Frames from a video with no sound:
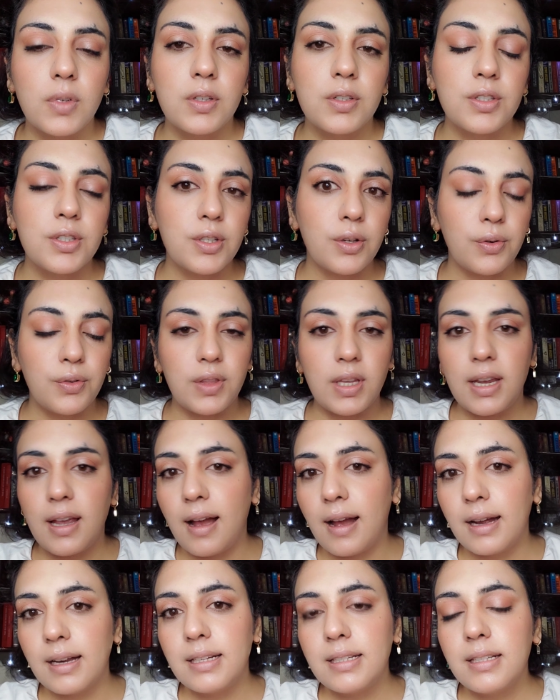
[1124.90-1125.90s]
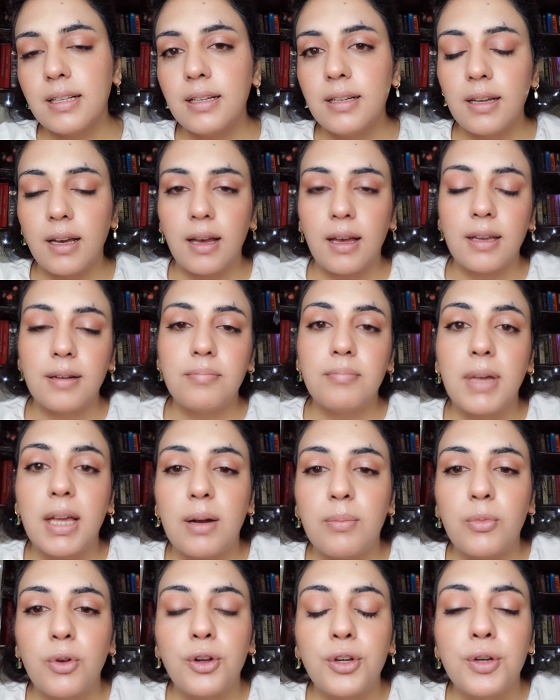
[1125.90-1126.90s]
So the eyes are done
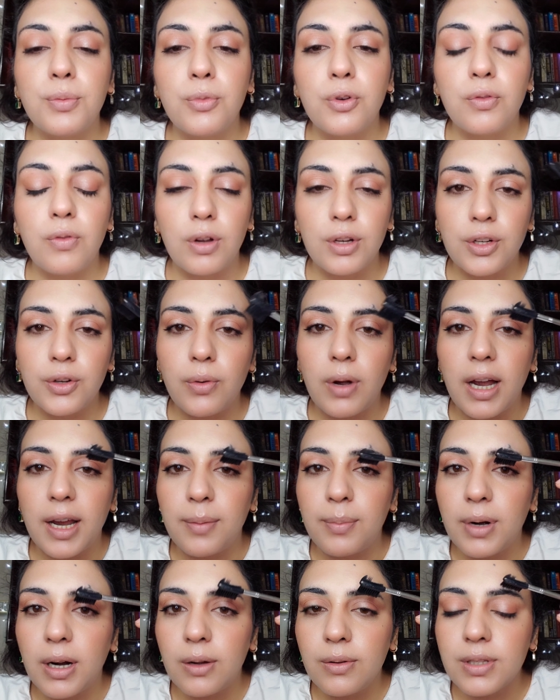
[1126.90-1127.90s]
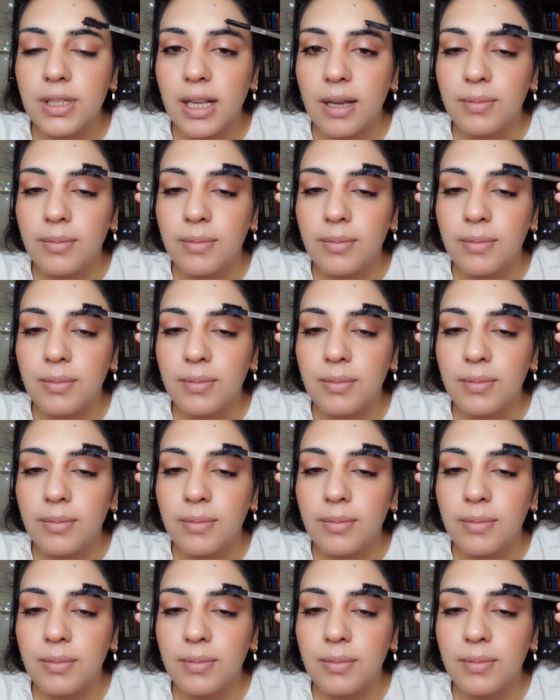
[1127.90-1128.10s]
and I'm going to move on to eyebrows.